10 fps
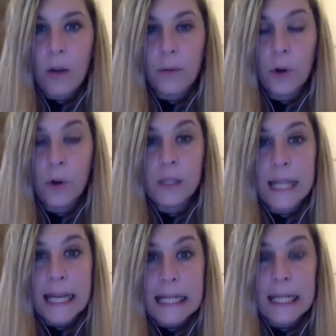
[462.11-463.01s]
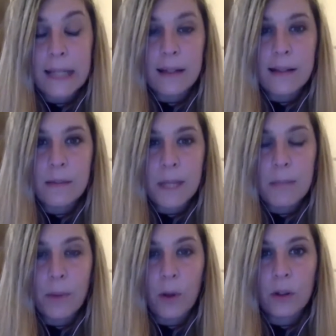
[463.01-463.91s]
of containing these
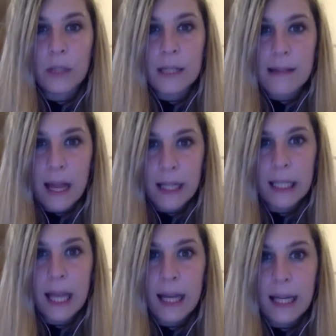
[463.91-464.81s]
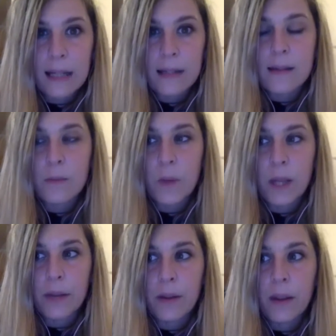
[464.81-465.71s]
people on these tiny islands with